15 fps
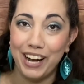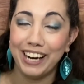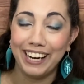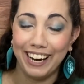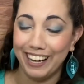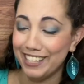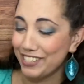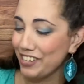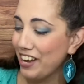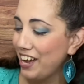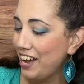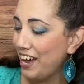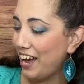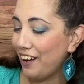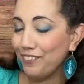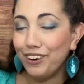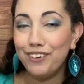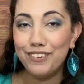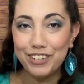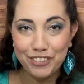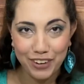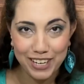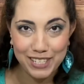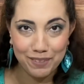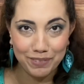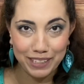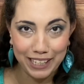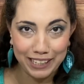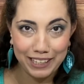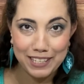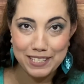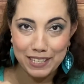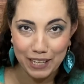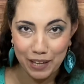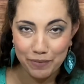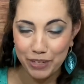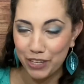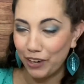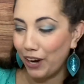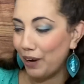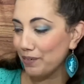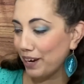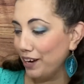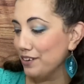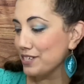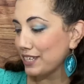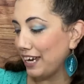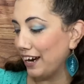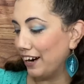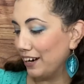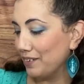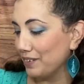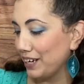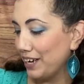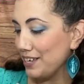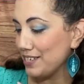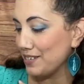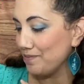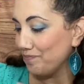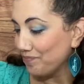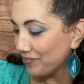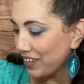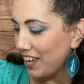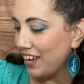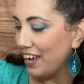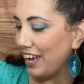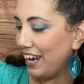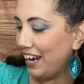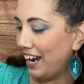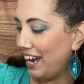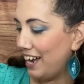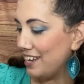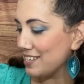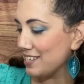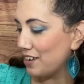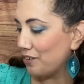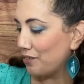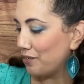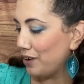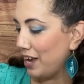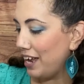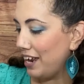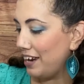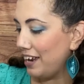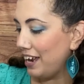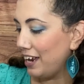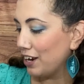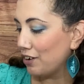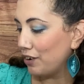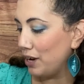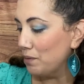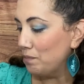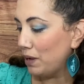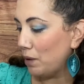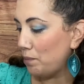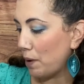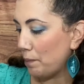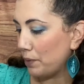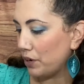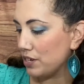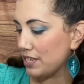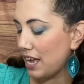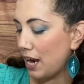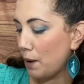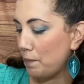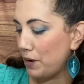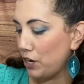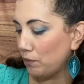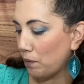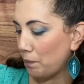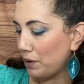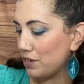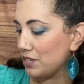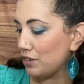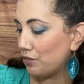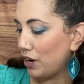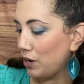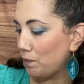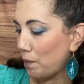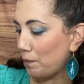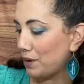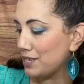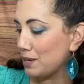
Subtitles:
Gosh, have you ever tried something like this? Let me know. I'm kind of scared because it has red and green bell peppers, jalapeno peppers, serrano peppers,